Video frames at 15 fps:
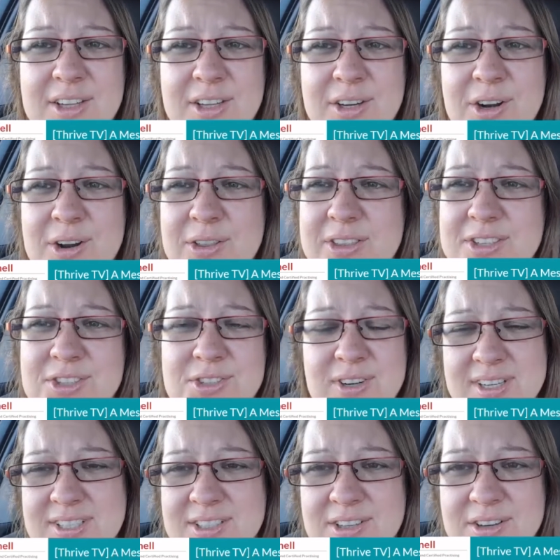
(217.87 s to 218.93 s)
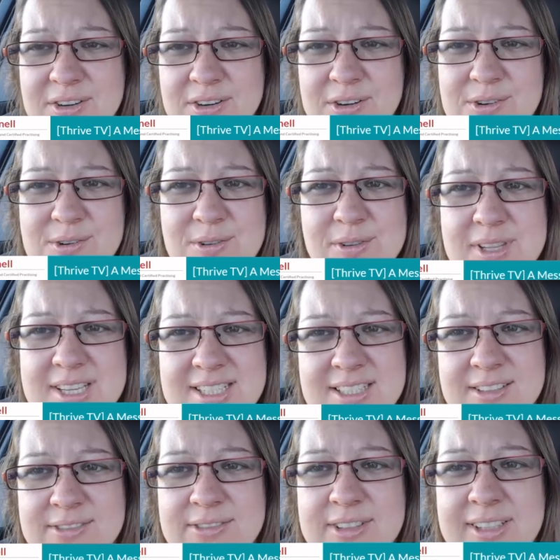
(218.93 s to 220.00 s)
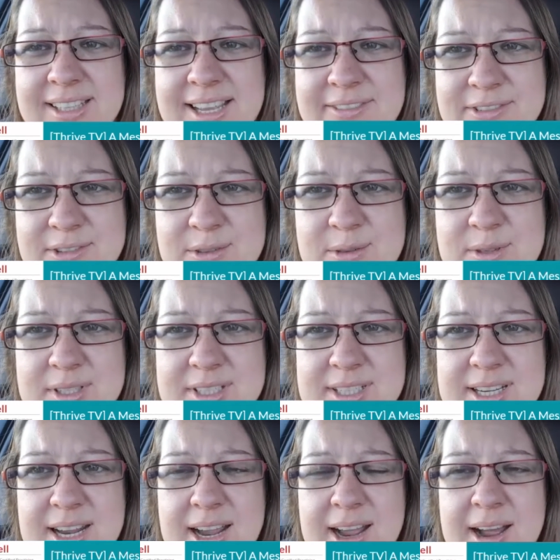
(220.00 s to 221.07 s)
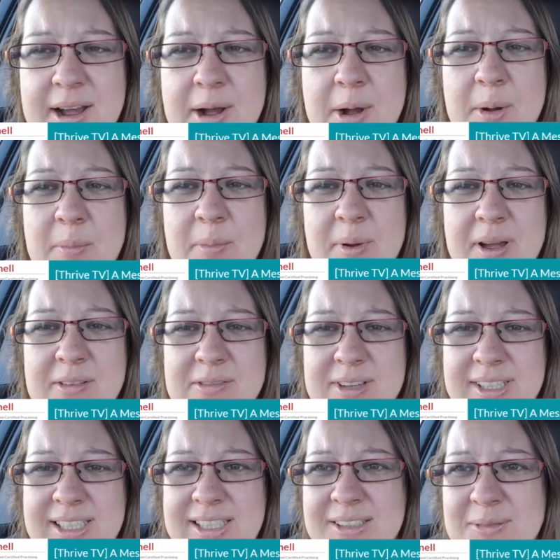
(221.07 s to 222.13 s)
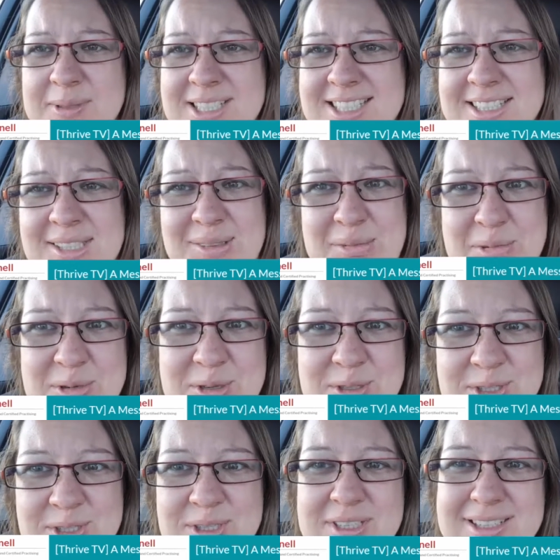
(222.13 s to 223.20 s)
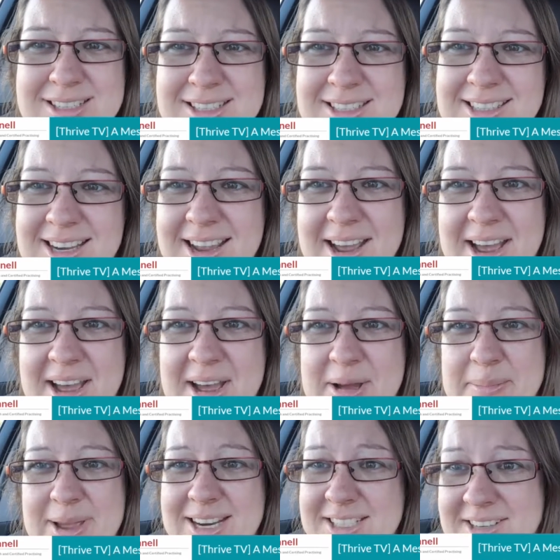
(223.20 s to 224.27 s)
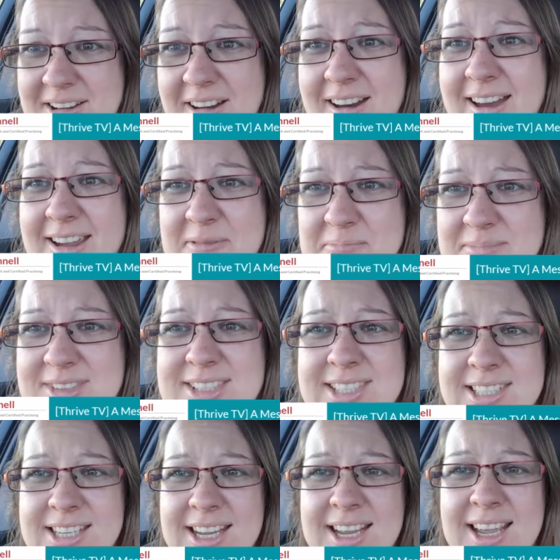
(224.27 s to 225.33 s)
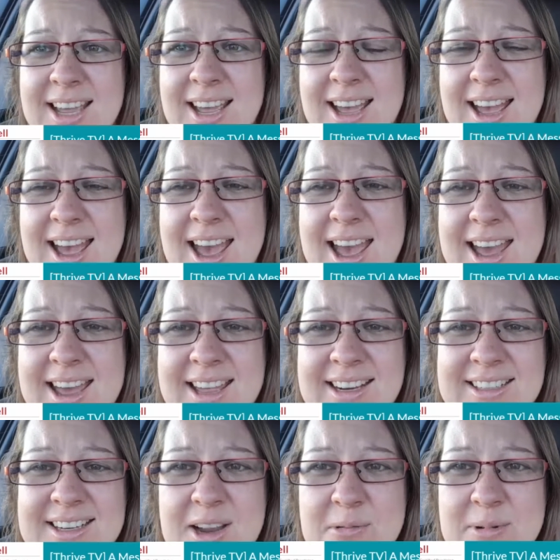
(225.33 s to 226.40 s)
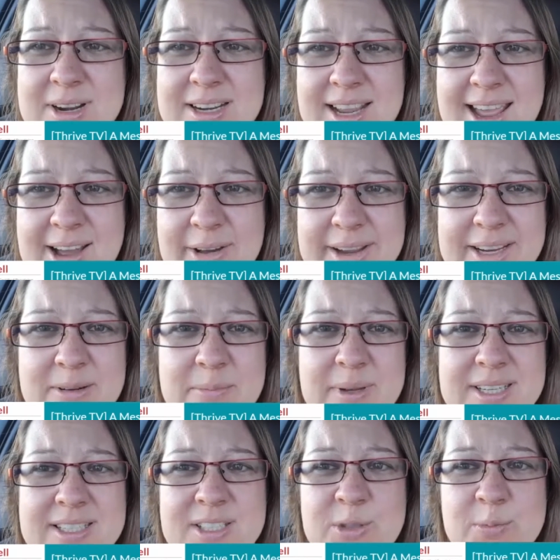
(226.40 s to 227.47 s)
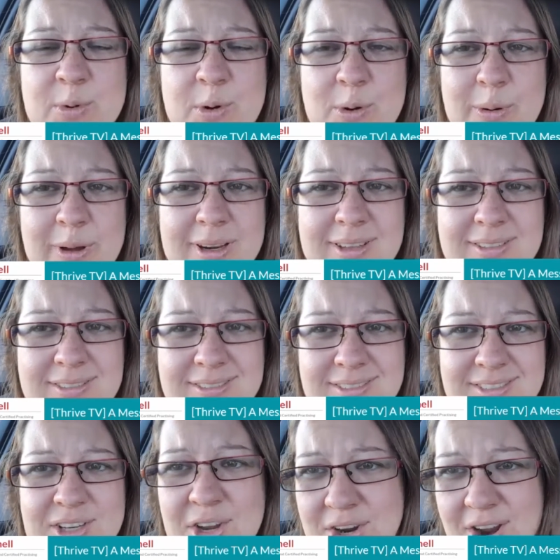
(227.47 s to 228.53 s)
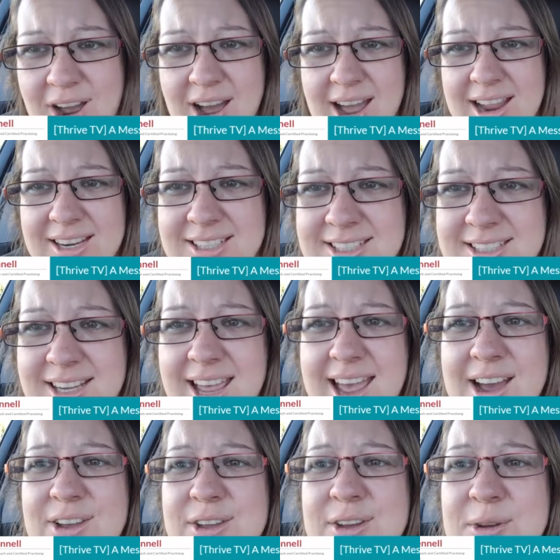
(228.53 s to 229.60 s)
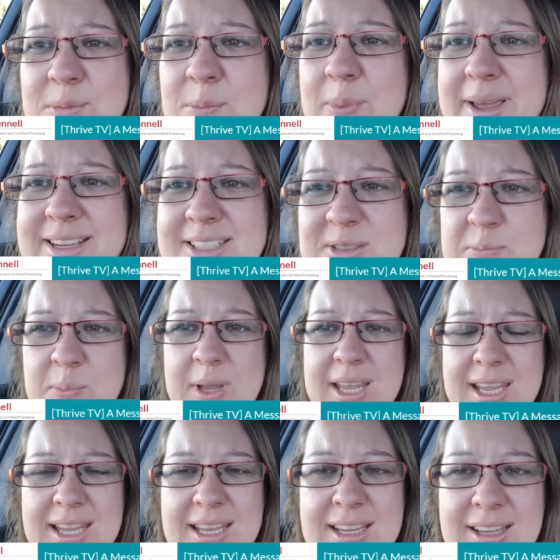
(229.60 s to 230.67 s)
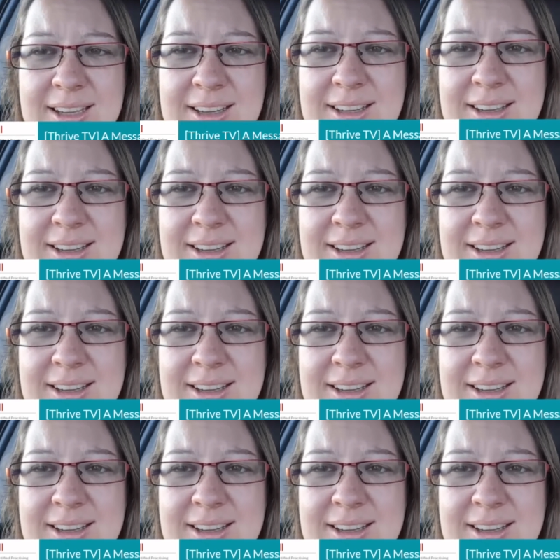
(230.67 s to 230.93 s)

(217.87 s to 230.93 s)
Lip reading: the stress on all these different levels. I'm feeling a little bit disillusioned at times, and I wonder how I can best support you guys, how you can best be,